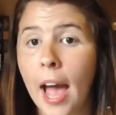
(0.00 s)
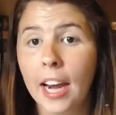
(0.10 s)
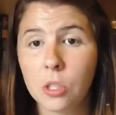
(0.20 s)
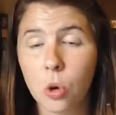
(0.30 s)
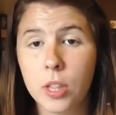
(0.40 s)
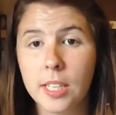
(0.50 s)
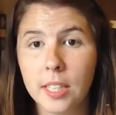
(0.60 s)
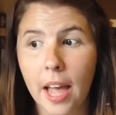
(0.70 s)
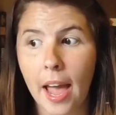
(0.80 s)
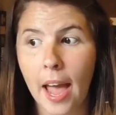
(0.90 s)
And I saw
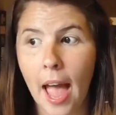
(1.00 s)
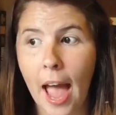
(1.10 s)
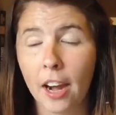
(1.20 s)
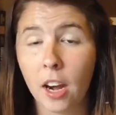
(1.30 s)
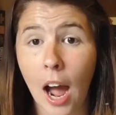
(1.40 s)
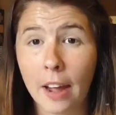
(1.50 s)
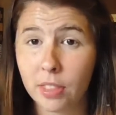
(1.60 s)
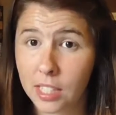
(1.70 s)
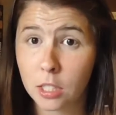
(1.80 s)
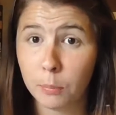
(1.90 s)
this there, and
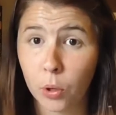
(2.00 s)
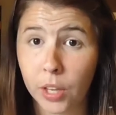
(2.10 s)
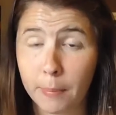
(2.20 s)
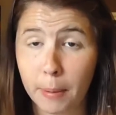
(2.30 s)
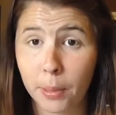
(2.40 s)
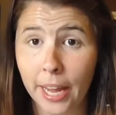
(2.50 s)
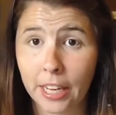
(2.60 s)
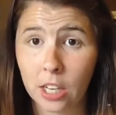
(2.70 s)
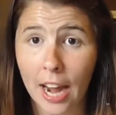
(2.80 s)
this is a book that I've been planning.